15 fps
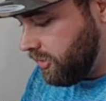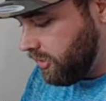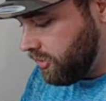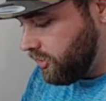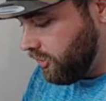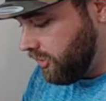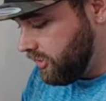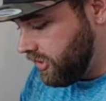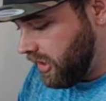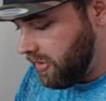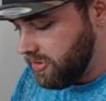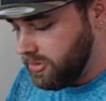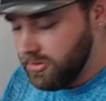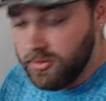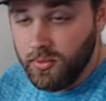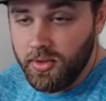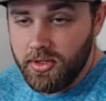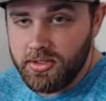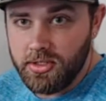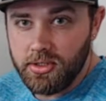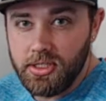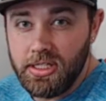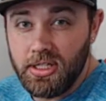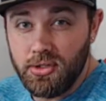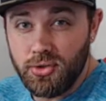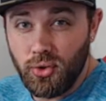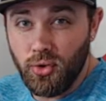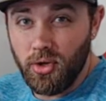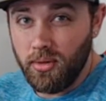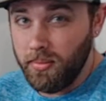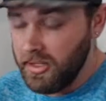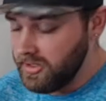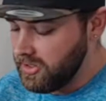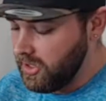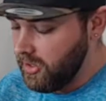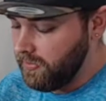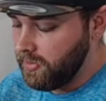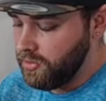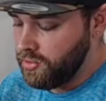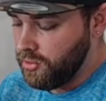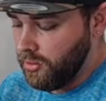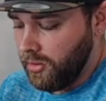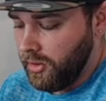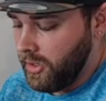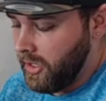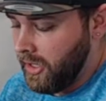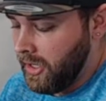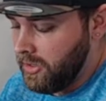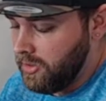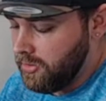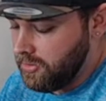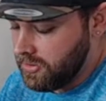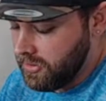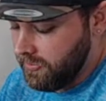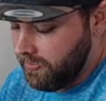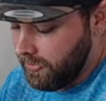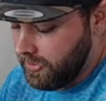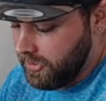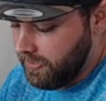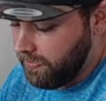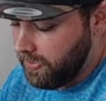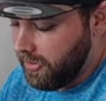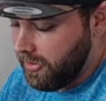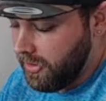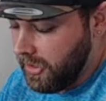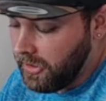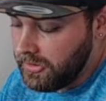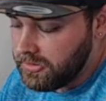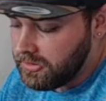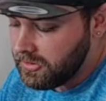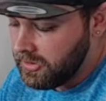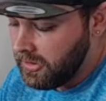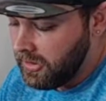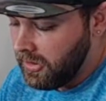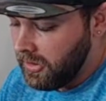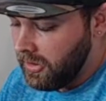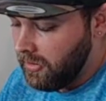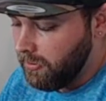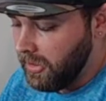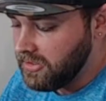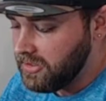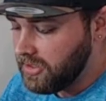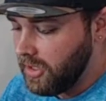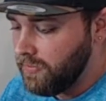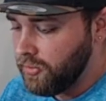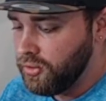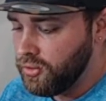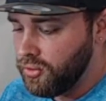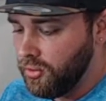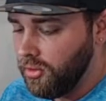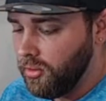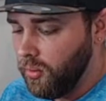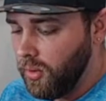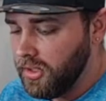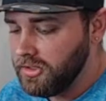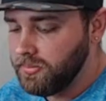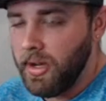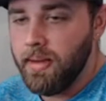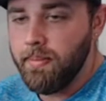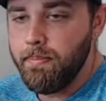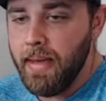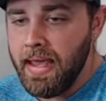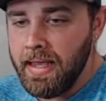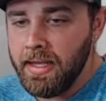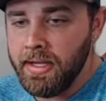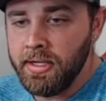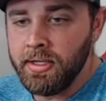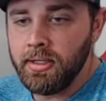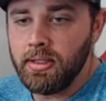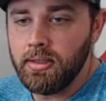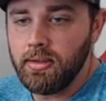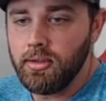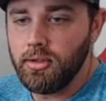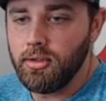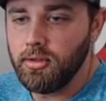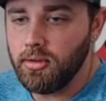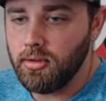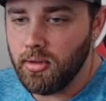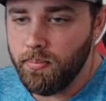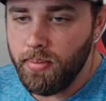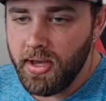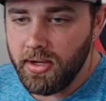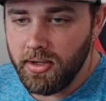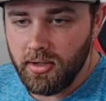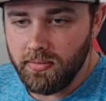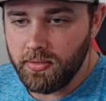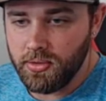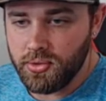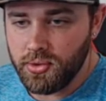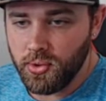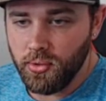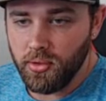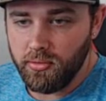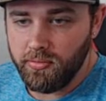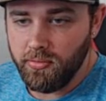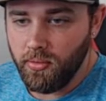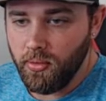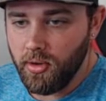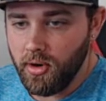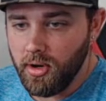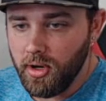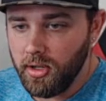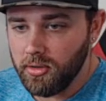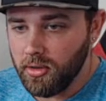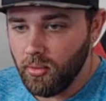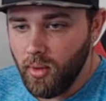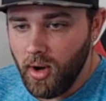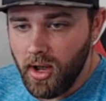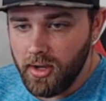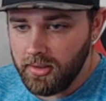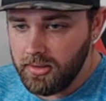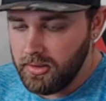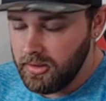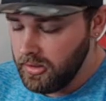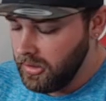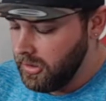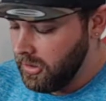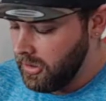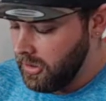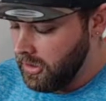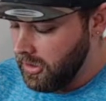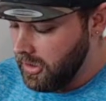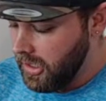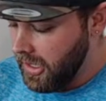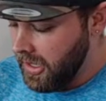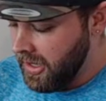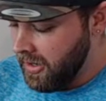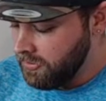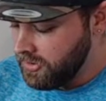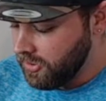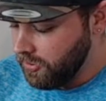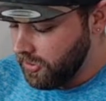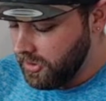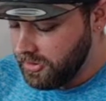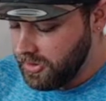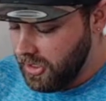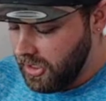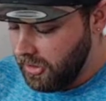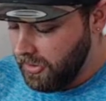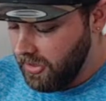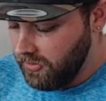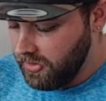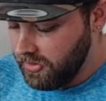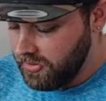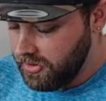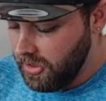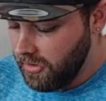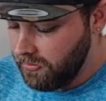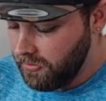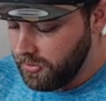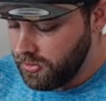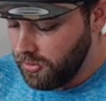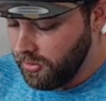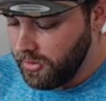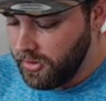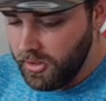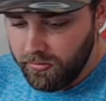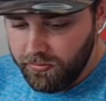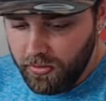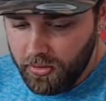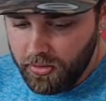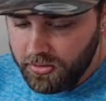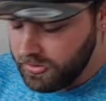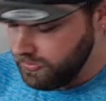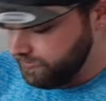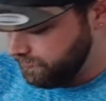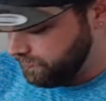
controllers that I was using with this Elite controller and my Scuf controller, and I used them for different things. My Scuf controller was my main competitive controller for a little while. So we're going to talk about this Scuf controller here first.